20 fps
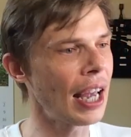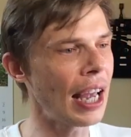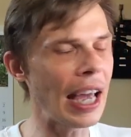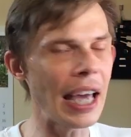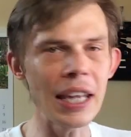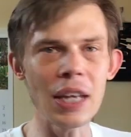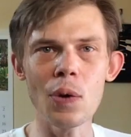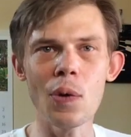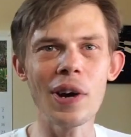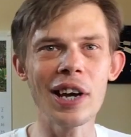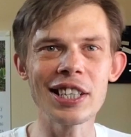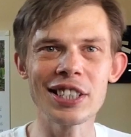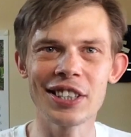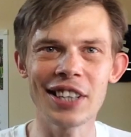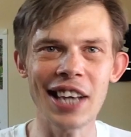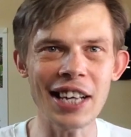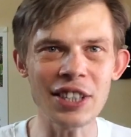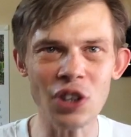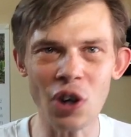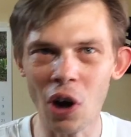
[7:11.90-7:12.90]
Anyways,
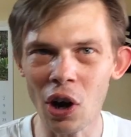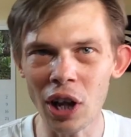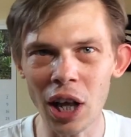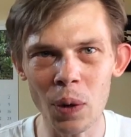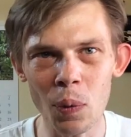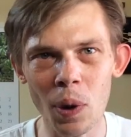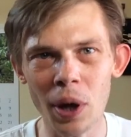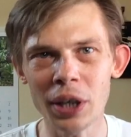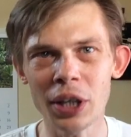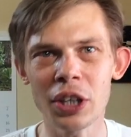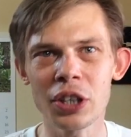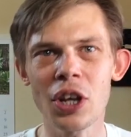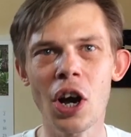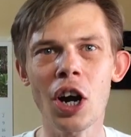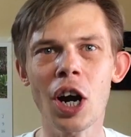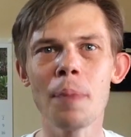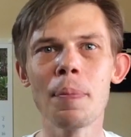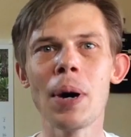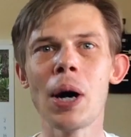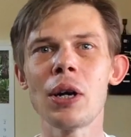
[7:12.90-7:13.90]
that's all I wanted to
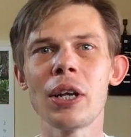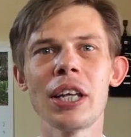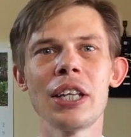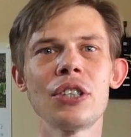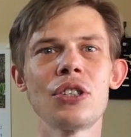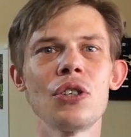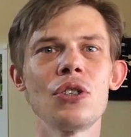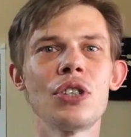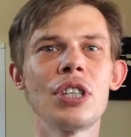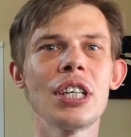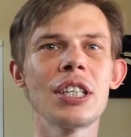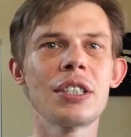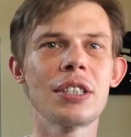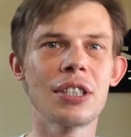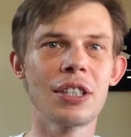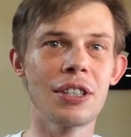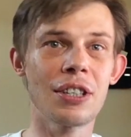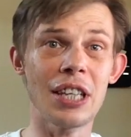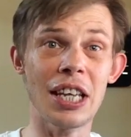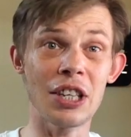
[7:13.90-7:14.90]
talk about in today's
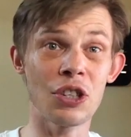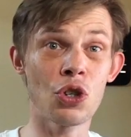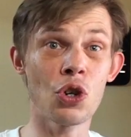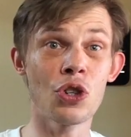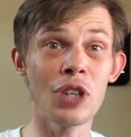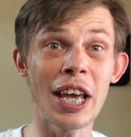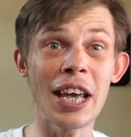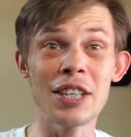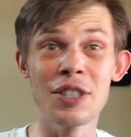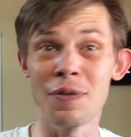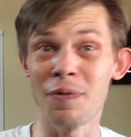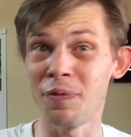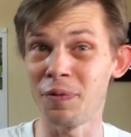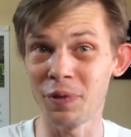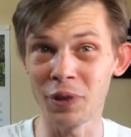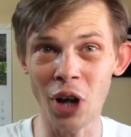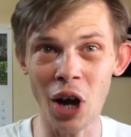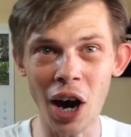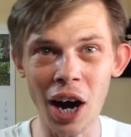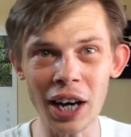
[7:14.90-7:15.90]

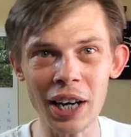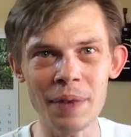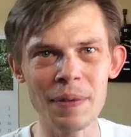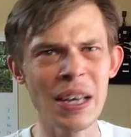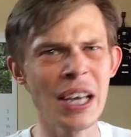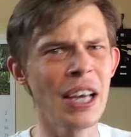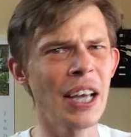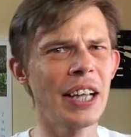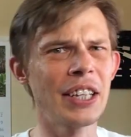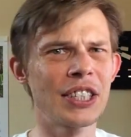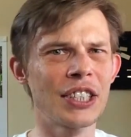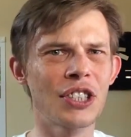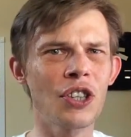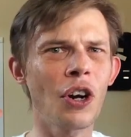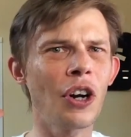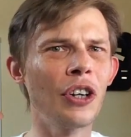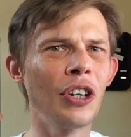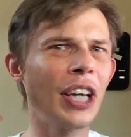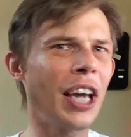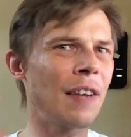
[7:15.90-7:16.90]
vlog. It's
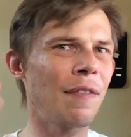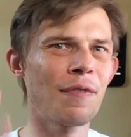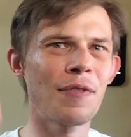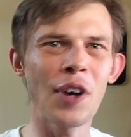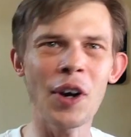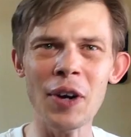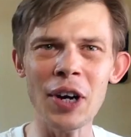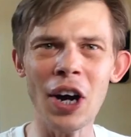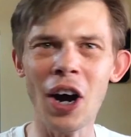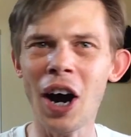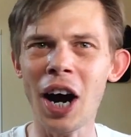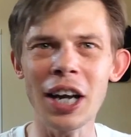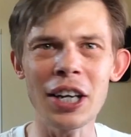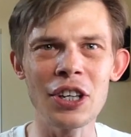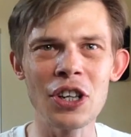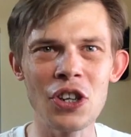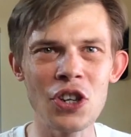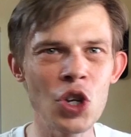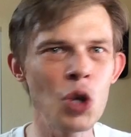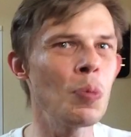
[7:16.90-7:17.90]
starting to get very hot
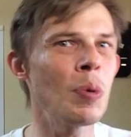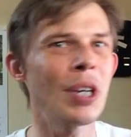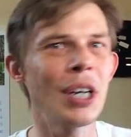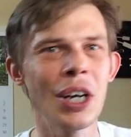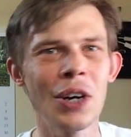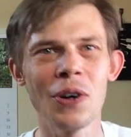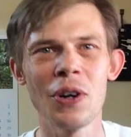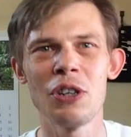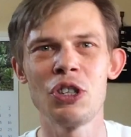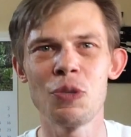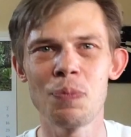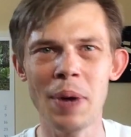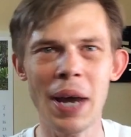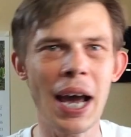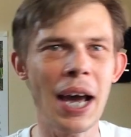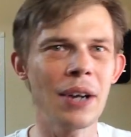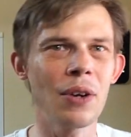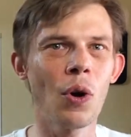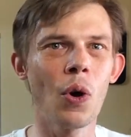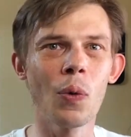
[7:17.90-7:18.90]
and humid here in
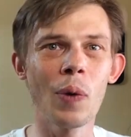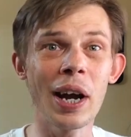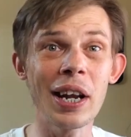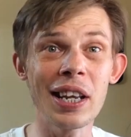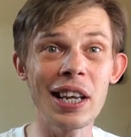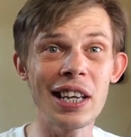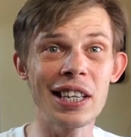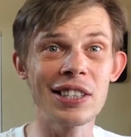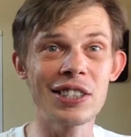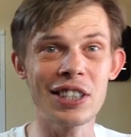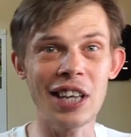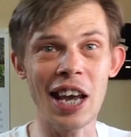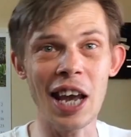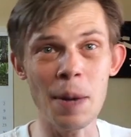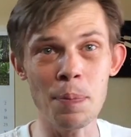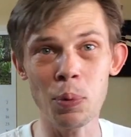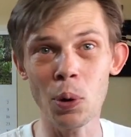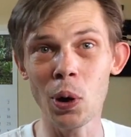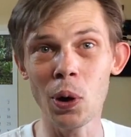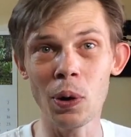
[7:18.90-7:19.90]
Japan already. It's
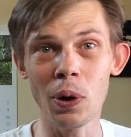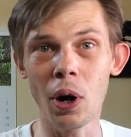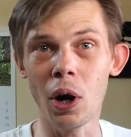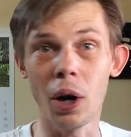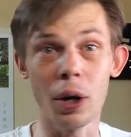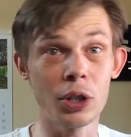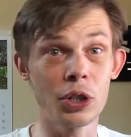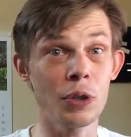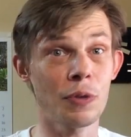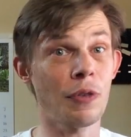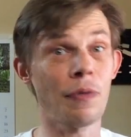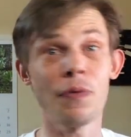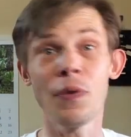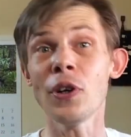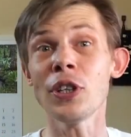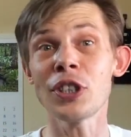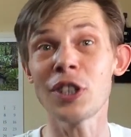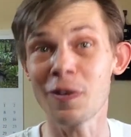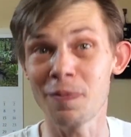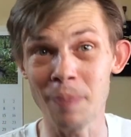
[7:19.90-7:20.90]
April, or it's the
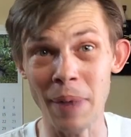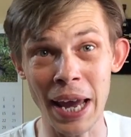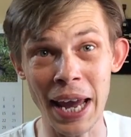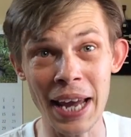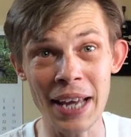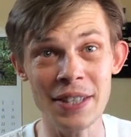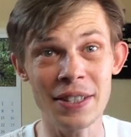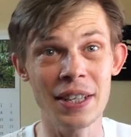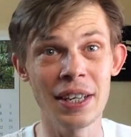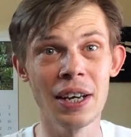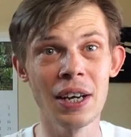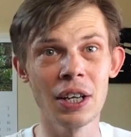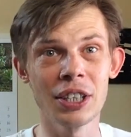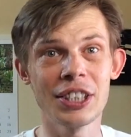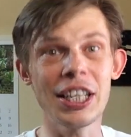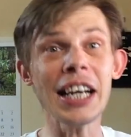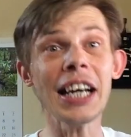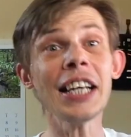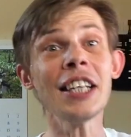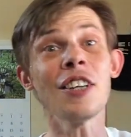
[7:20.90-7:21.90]
1st of May,
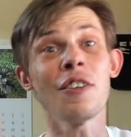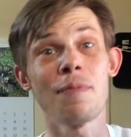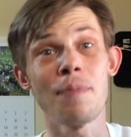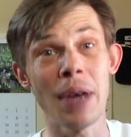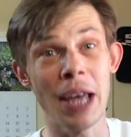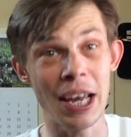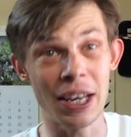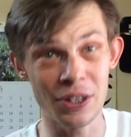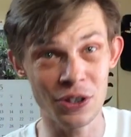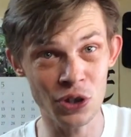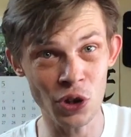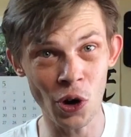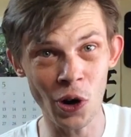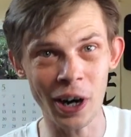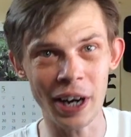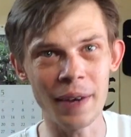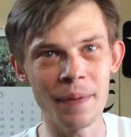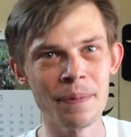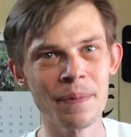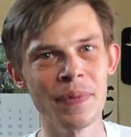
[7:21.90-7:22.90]
2nd of May,
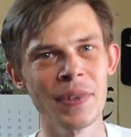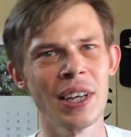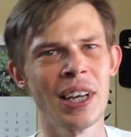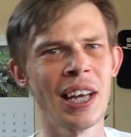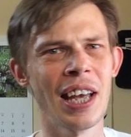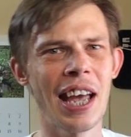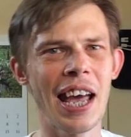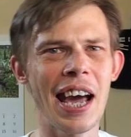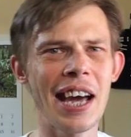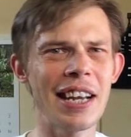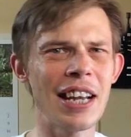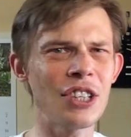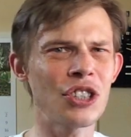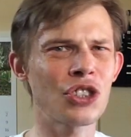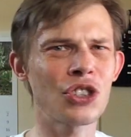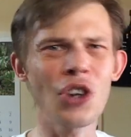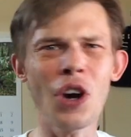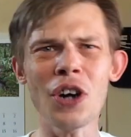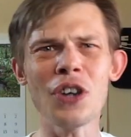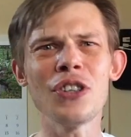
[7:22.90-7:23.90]
sorry. And it's
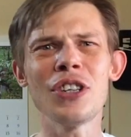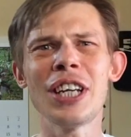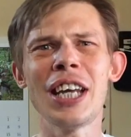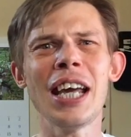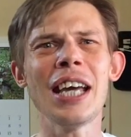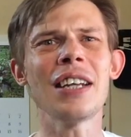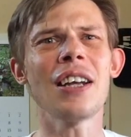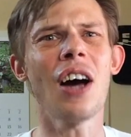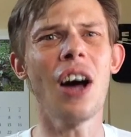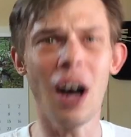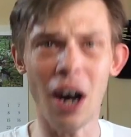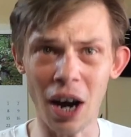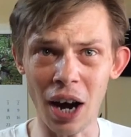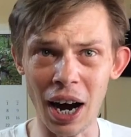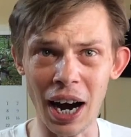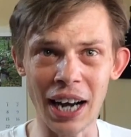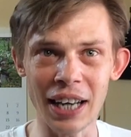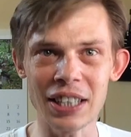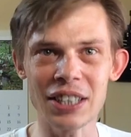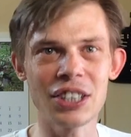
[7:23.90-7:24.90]
starting to get
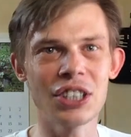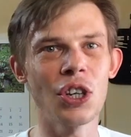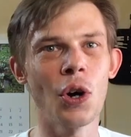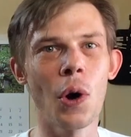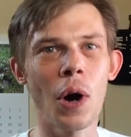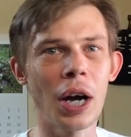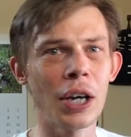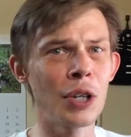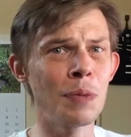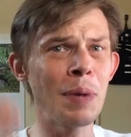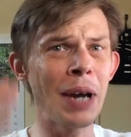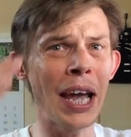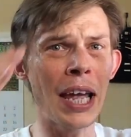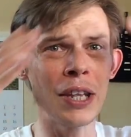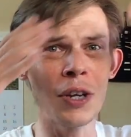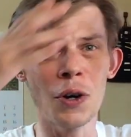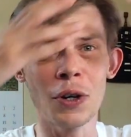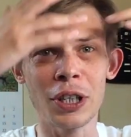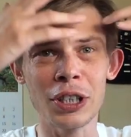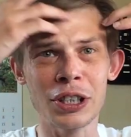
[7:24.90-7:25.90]
hot, so you may
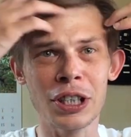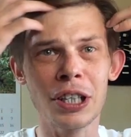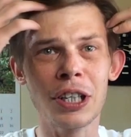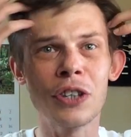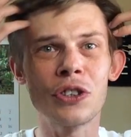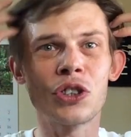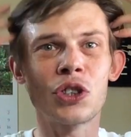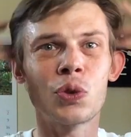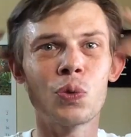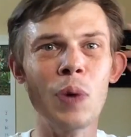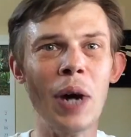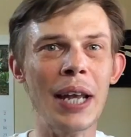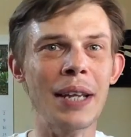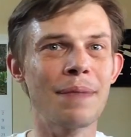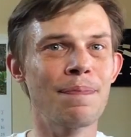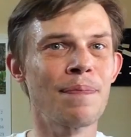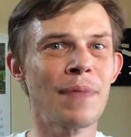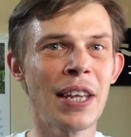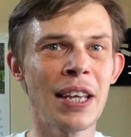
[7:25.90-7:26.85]
notice a little sweat.